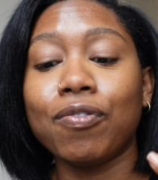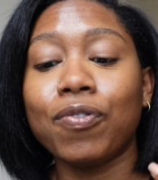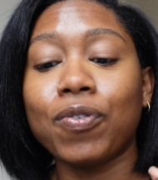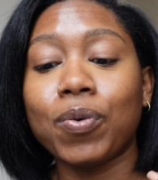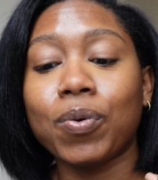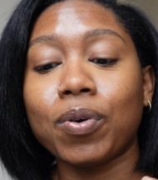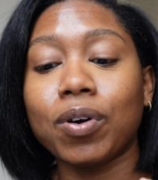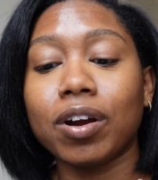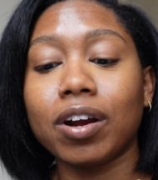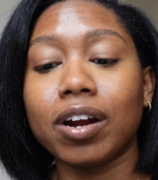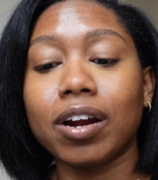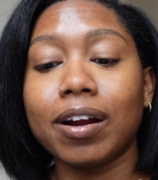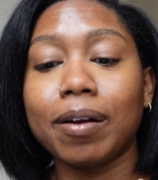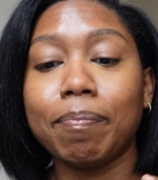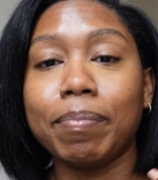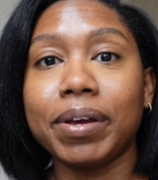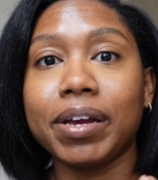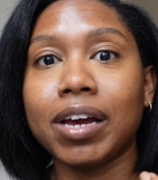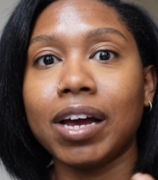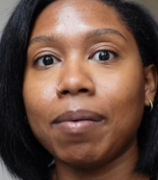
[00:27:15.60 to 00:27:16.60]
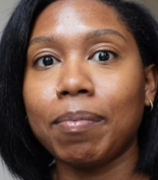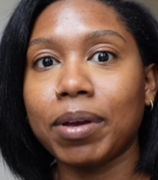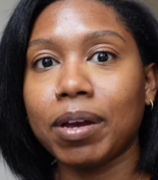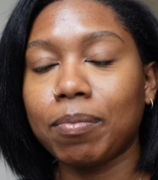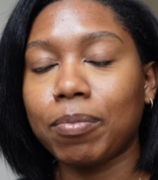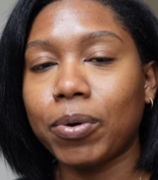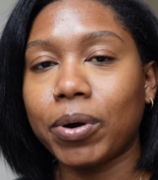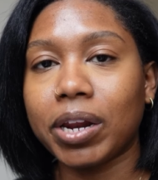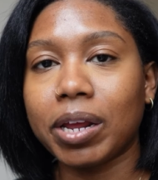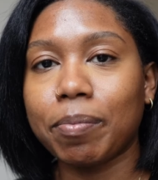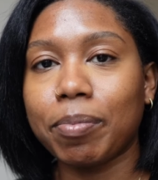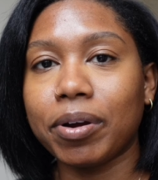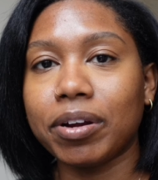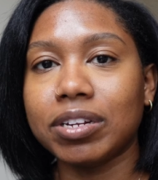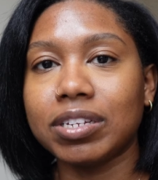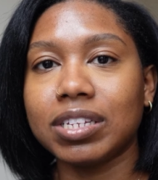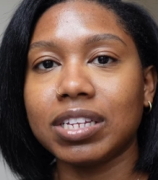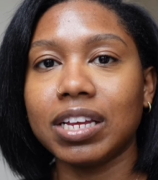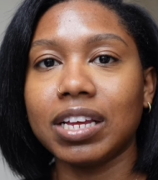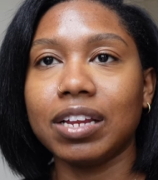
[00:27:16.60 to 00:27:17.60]
for becoming a morning
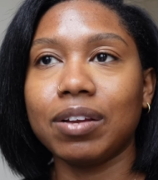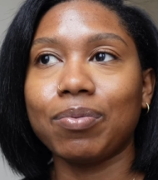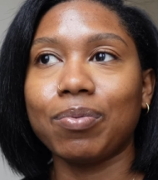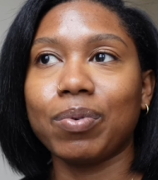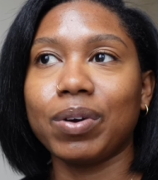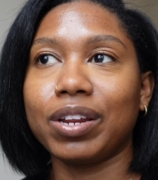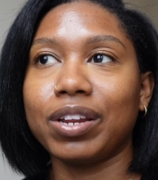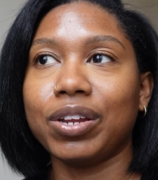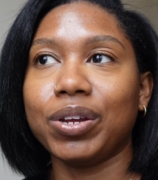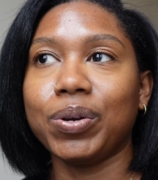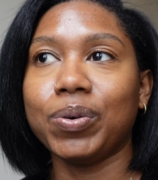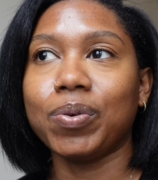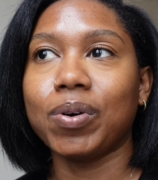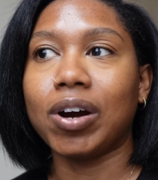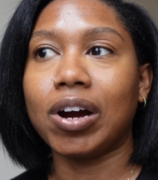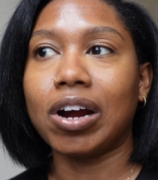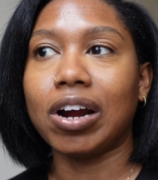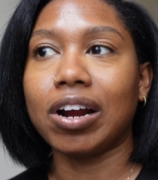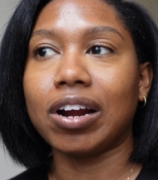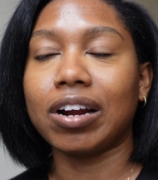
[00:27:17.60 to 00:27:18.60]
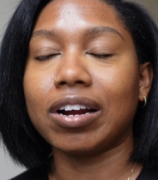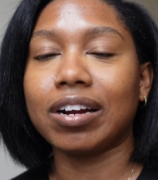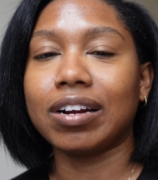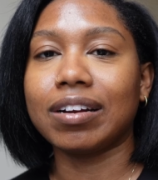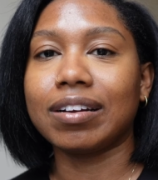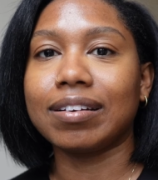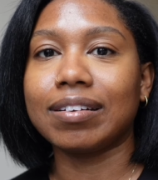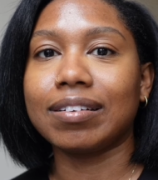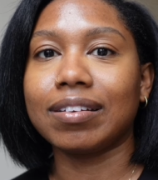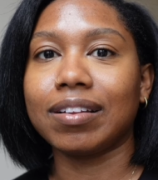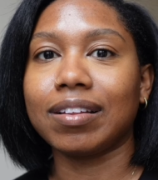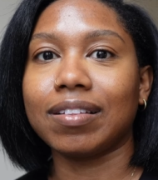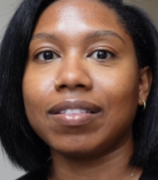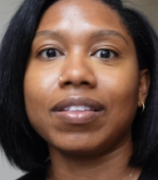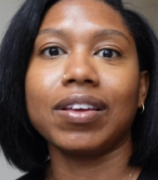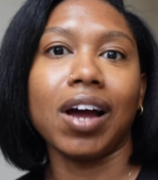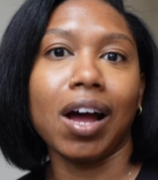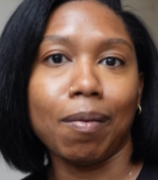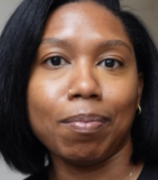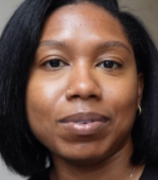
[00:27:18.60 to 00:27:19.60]
person when you are
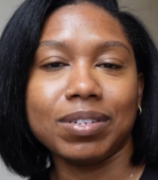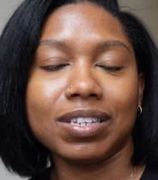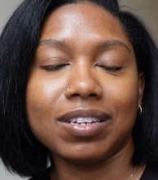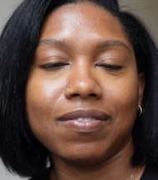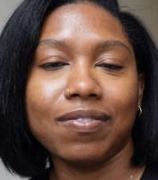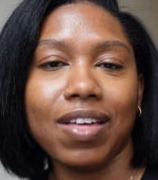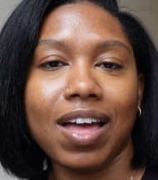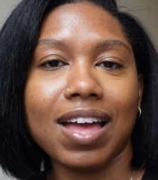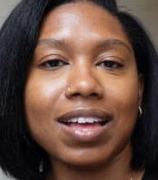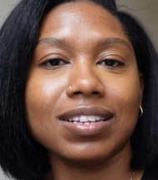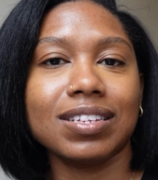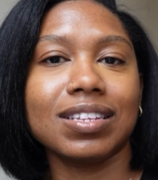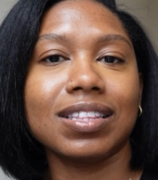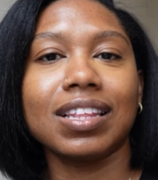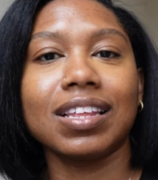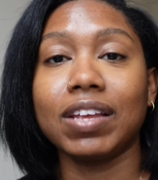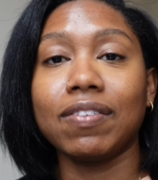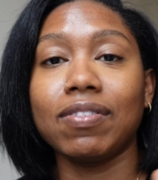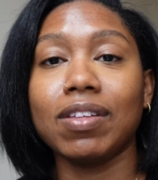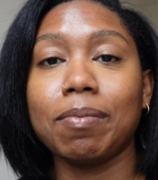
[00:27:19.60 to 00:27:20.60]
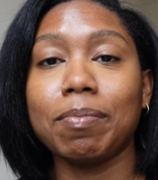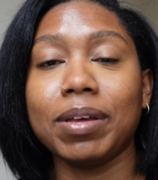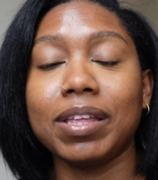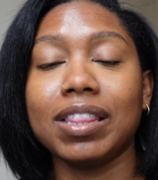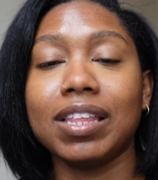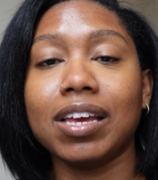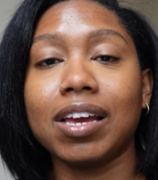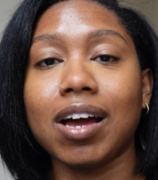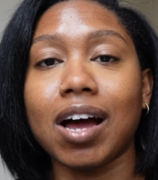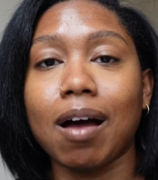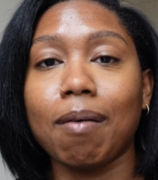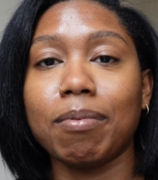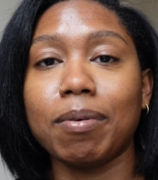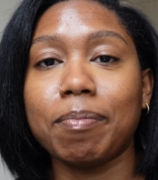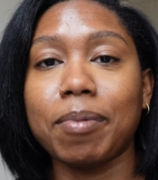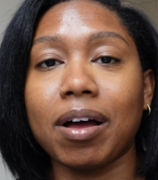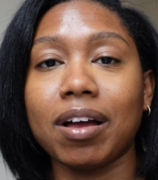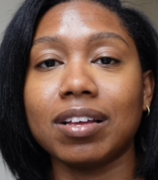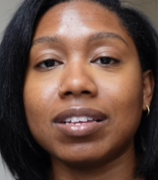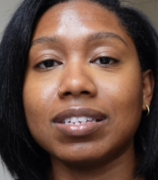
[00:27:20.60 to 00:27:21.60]
the opposite of that, leave them in the
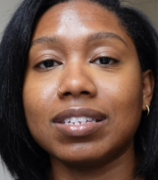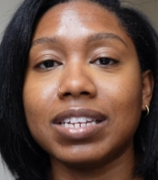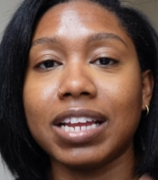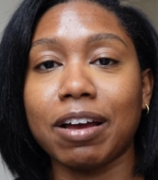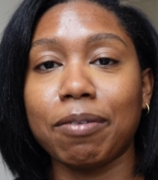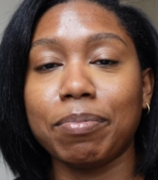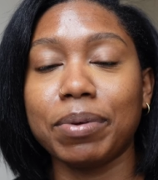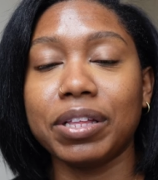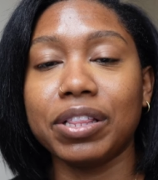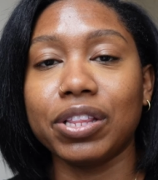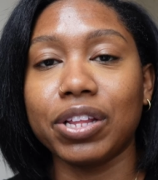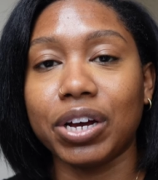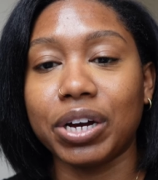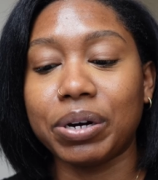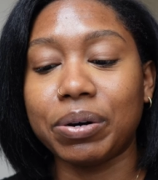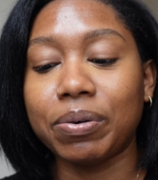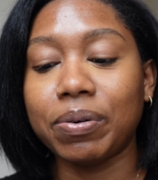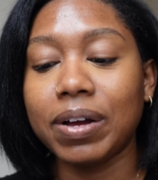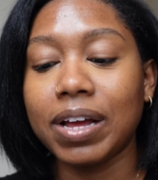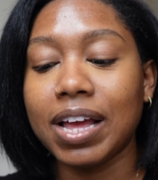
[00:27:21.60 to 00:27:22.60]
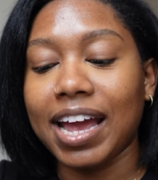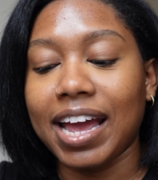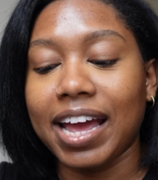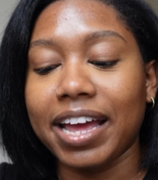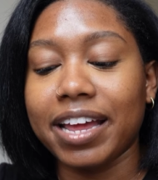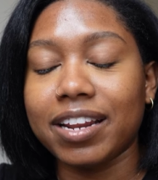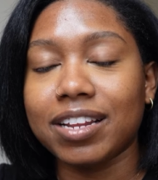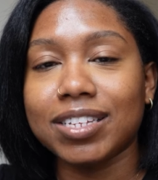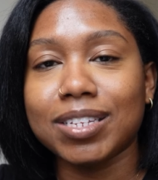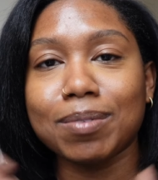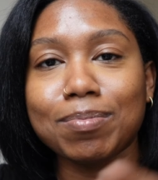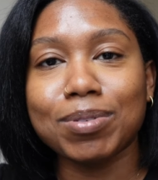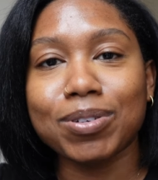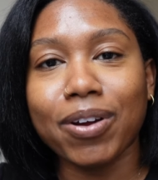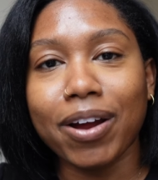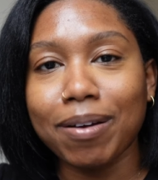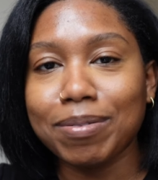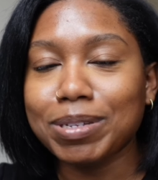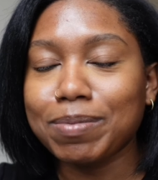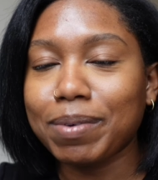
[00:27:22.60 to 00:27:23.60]
comment box down below. And
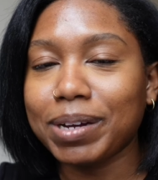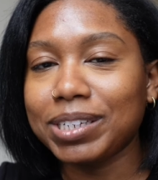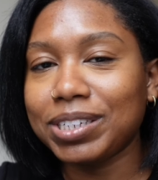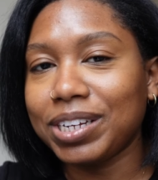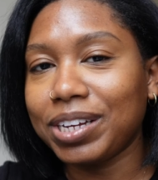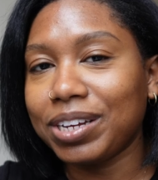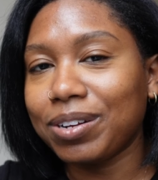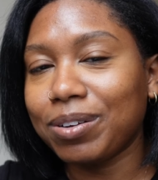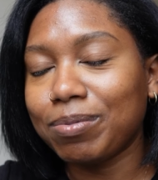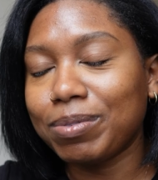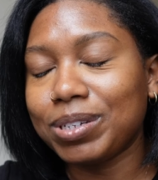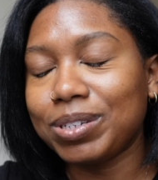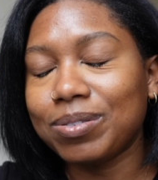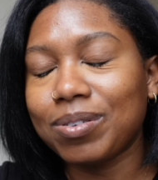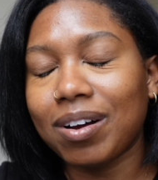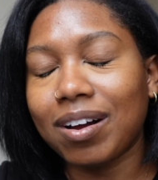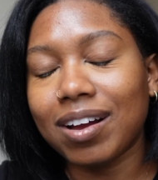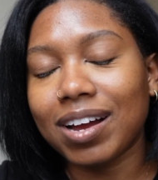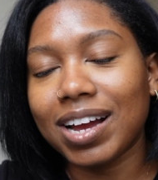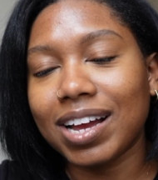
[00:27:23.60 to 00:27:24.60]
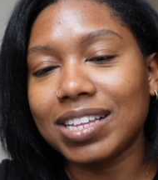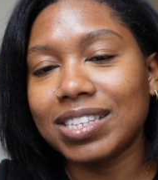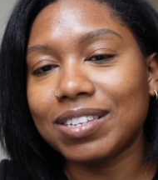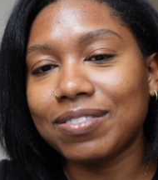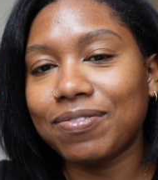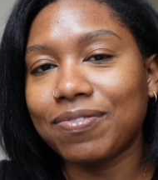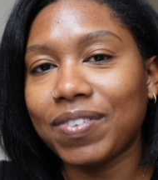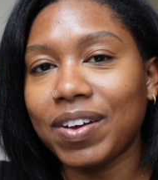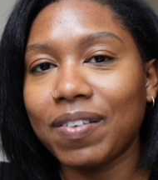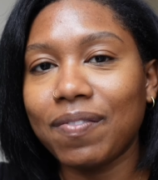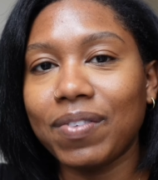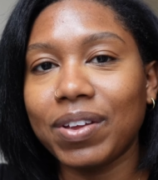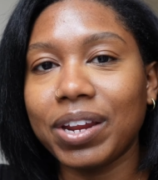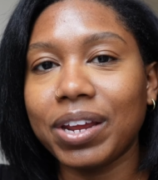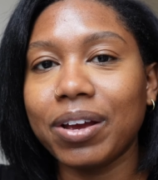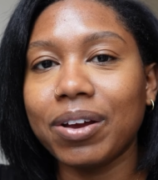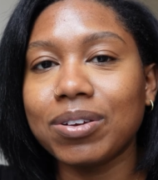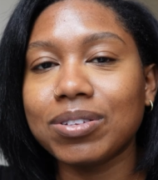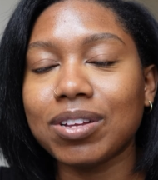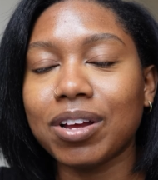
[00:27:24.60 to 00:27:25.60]
subscribe to my channel. We do all kinds of fun
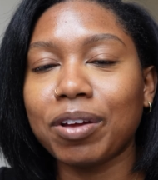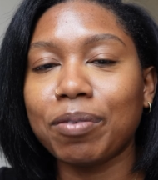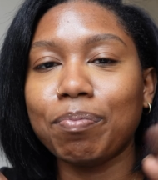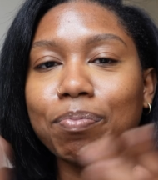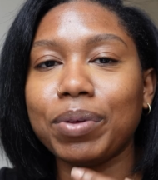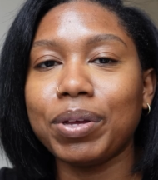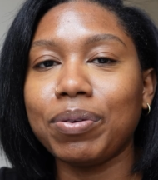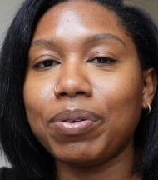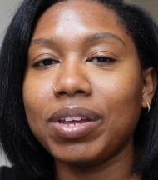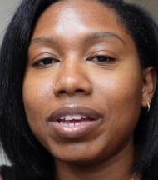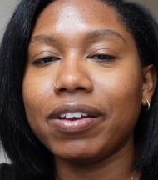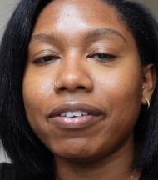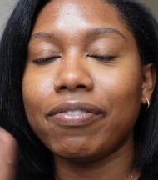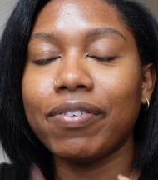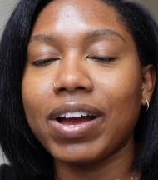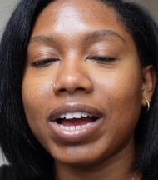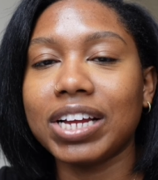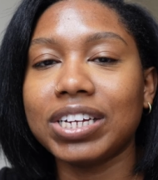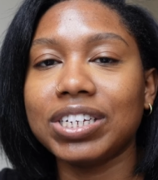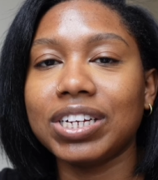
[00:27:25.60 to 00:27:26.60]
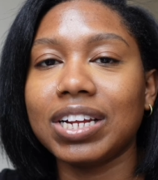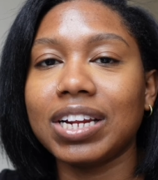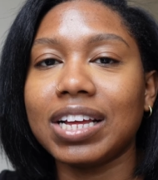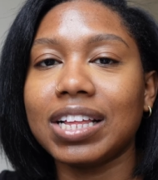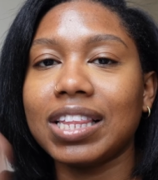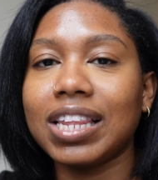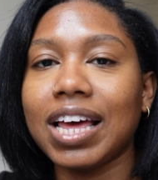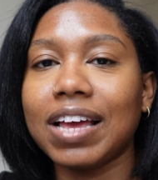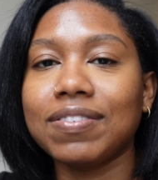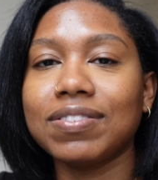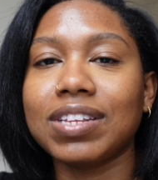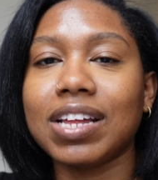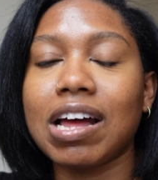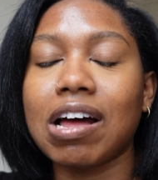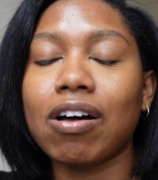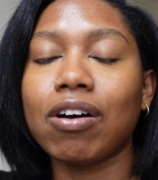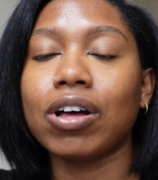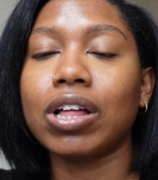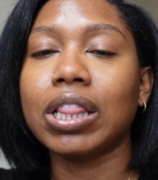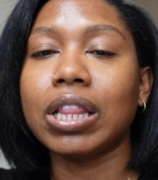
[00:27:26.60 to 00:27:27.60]
videos on beauty, fashion,
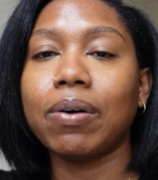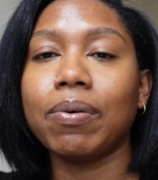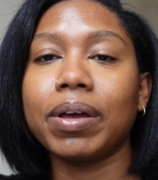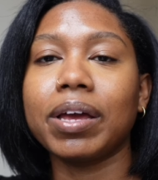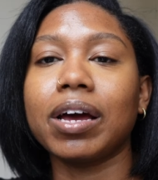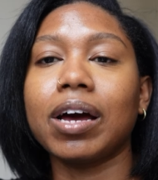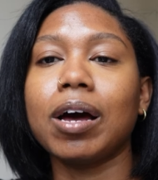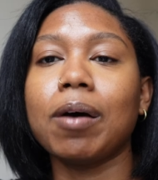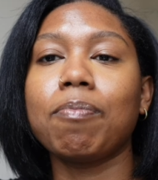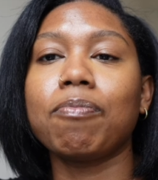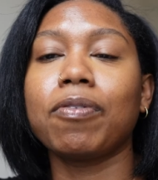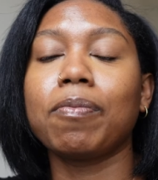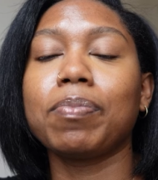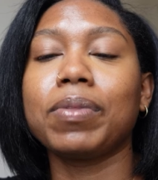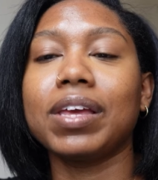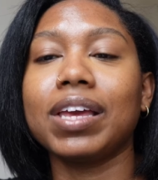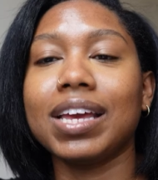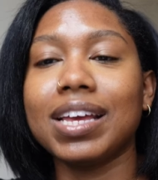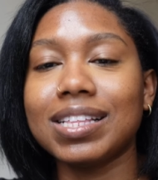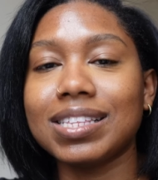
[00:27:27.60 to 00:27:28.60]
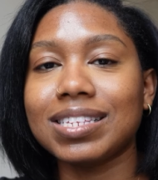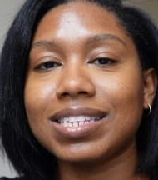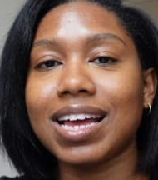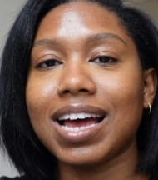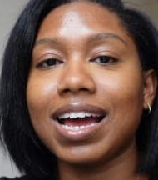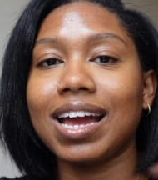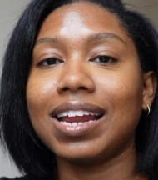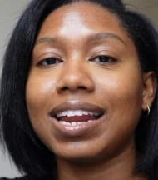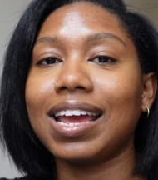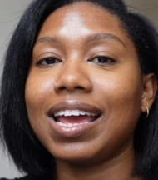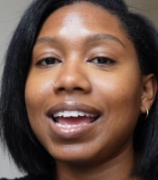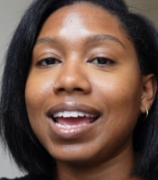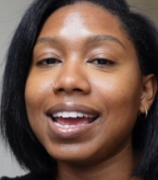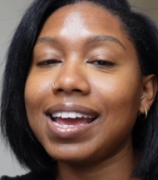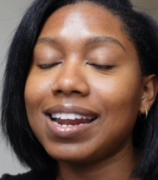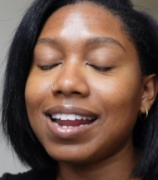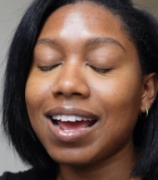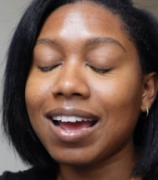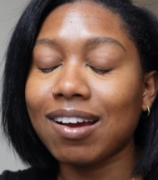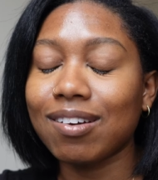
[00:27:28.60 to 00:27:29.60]
lifestyle, glowing up from the inside
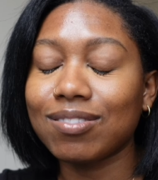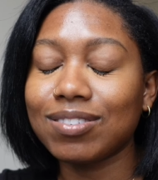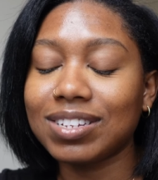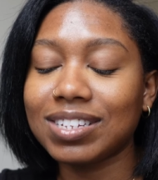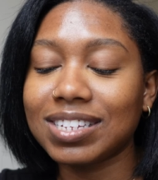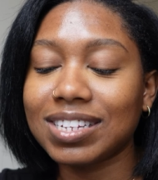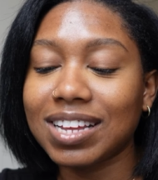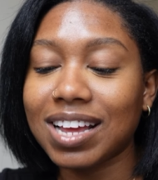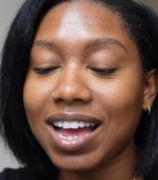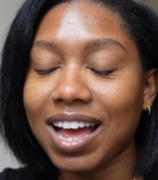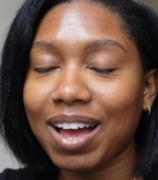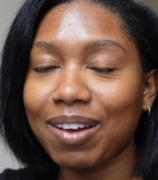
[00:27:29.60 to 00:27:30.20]
and out.